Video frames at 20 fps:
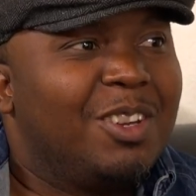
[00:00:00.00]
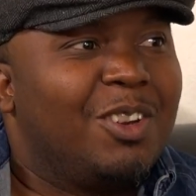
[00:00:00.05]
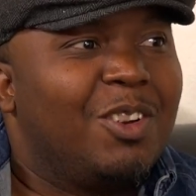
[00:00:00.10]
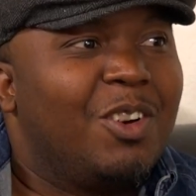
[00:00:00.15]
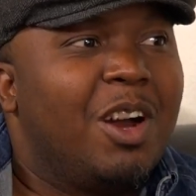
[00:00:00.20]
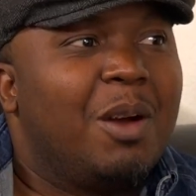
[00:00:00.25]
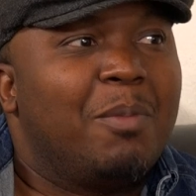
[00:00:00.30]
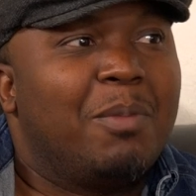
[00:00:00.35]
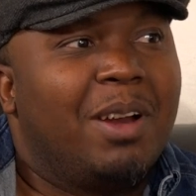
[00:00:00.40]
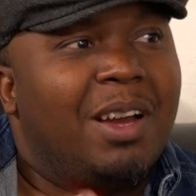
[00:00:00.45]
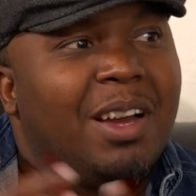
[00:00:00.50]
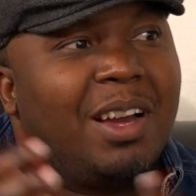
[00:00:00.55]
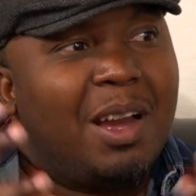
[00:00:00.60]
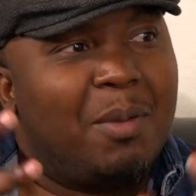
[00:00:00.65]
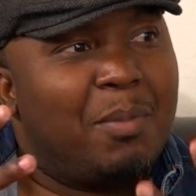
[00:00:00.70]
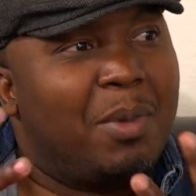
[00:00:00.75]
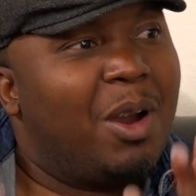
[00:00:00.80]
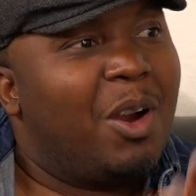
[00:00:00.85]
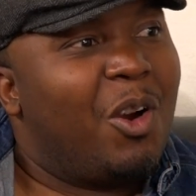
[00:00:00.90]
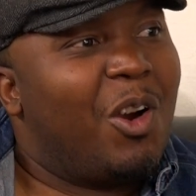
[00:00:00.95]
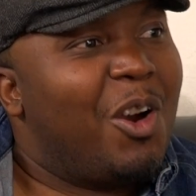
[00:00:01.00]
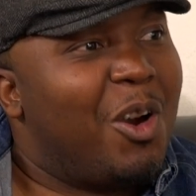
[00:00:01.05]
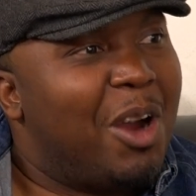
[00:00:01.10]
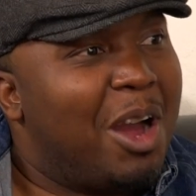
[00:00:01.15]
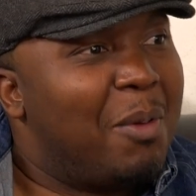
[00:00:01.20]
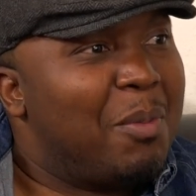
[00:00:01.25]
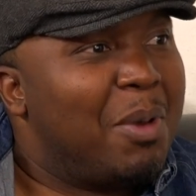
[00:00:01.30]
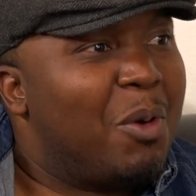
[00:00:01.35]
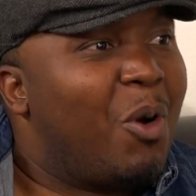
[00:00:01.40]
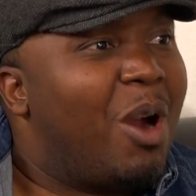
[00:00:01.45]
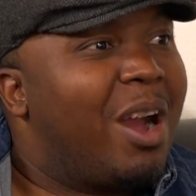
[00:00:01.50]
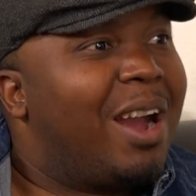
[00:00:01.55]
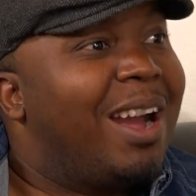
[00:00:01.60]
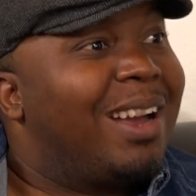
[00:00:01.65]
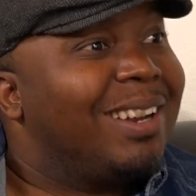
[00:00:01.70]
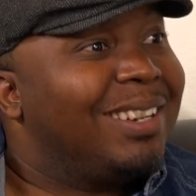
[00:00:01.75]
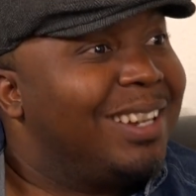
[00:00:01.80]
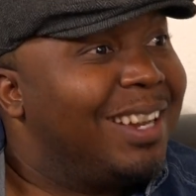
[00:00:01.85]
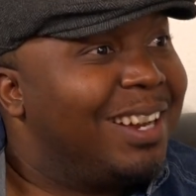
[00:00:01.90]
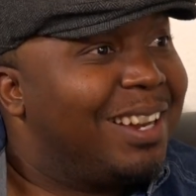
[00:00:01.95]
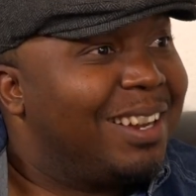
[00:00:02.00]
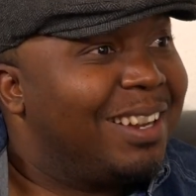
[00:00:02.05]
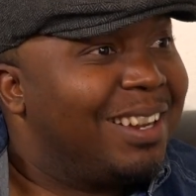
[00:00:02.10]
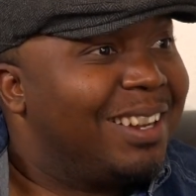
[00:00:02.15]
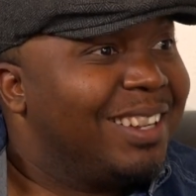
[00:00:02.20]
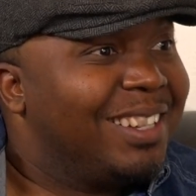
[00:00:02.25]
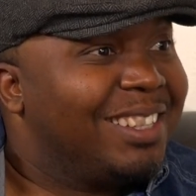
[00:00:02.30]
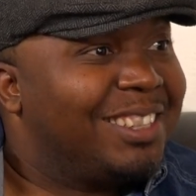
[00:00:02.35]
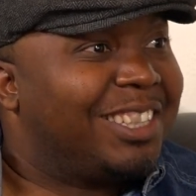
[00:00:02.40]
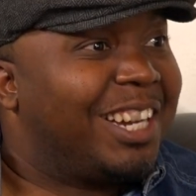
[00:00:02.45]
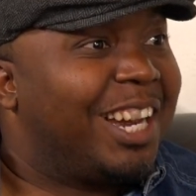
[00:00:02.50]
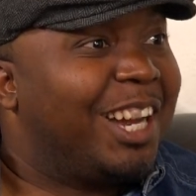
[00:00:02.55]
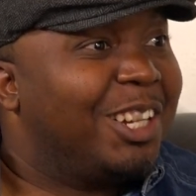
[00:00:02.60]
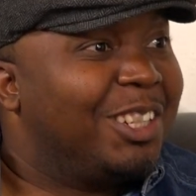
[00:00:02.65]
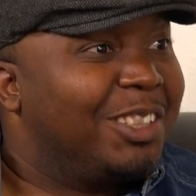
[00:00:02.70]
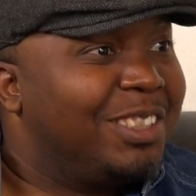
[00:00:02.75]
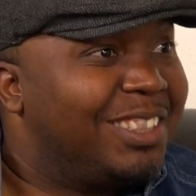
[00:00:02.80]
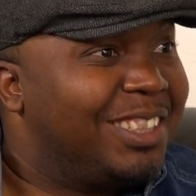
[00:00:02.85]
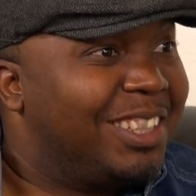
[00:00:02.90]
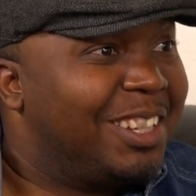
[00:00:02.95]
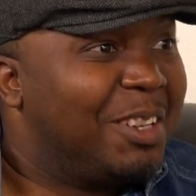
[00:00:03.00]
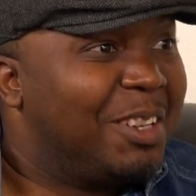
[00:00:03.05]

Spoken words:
You know, I'm a Wakanda child.